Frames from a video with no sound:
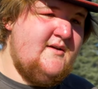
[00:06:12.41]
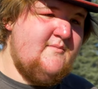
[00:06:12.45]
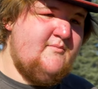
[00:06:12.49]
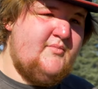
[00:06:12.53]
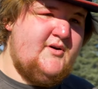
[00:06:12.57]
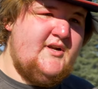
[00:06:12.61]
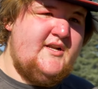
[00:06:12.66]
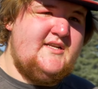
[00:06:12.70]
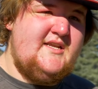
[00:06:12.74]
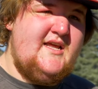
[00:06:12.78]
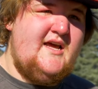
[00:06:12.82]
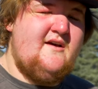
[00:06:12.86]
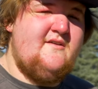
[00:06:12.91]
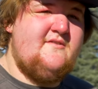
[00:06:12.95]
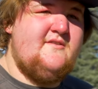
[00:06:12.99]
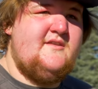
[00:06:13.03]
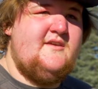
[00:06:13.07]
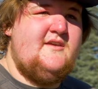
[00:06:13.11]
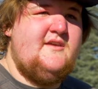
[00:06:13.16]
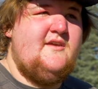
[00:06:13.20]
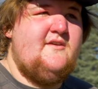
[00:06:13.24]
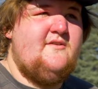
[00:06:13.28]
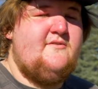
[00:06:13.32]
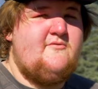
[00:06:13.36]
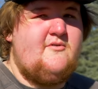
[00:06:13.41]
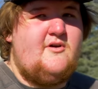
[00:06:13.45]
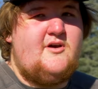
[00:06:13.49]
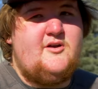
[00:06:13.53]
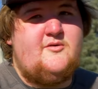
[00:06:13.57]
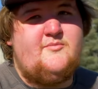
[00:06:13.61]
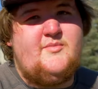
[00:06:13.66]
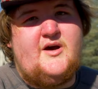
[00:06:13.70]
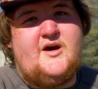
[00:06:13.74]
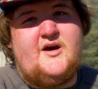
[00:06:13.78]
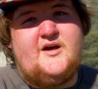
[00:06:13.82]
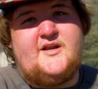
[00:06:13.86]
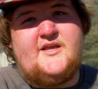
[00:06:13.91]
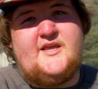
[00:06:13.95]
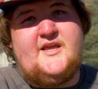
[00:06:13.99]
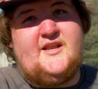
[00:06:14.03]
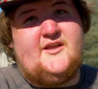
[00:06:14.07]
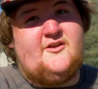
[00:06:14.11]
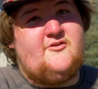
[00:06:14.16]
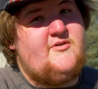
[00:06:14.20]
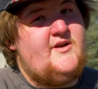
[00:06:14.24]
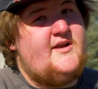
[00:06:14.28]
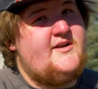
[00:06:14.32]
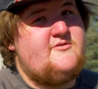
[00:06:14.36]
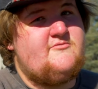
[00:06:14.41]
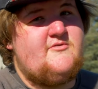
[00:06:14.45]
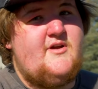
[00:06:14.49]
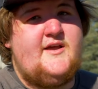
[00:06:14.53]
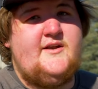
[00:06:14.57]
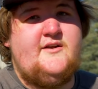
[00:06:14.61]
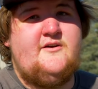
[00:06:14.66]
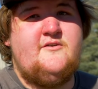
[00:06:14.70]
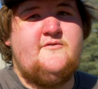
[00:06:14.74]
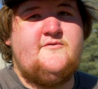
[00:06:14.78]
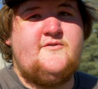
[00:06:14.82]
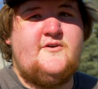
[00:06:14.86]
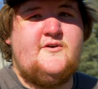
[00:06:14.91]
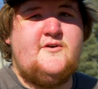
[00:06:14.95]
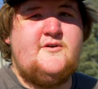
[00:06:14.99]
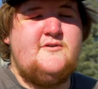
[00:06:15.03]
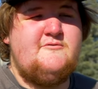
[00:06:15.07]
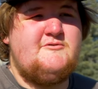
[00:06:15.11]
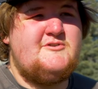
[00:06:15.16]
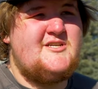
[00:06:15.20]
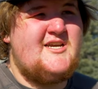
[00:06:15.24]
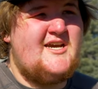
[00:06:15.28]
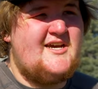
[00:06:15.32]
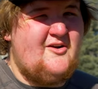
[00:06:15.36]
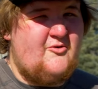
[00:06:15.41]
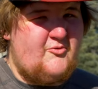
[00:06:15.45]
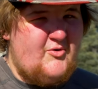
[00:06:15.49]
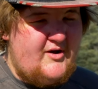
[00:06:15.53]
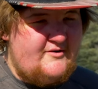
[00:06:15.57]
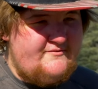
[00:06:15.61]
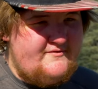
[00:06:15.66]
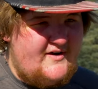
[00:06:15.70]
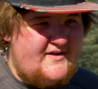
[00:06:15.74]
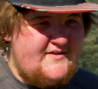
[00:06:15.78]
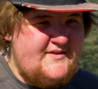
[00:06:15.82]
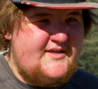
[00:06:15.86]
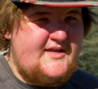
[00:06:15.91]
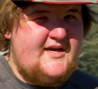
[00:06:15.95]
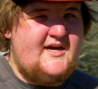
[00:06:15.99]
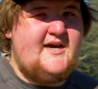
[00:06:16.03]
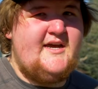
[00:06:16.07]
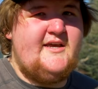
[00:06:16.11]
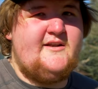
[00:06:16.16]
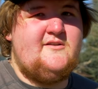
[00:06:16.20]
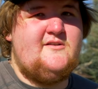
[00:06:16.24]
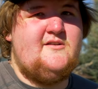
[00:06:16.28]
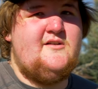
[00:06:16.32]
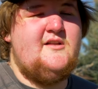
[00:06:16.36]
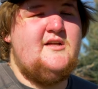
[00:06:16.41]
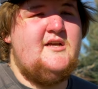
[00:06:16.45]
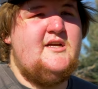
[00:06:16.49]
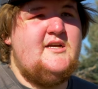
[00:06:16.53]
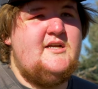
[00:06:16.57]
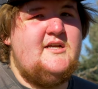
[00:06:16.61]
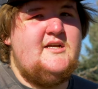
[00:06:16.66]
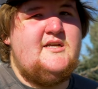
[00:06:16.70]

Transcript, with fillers: put it down the throttle body, and it cranked right over. It was kind of rough on the idle.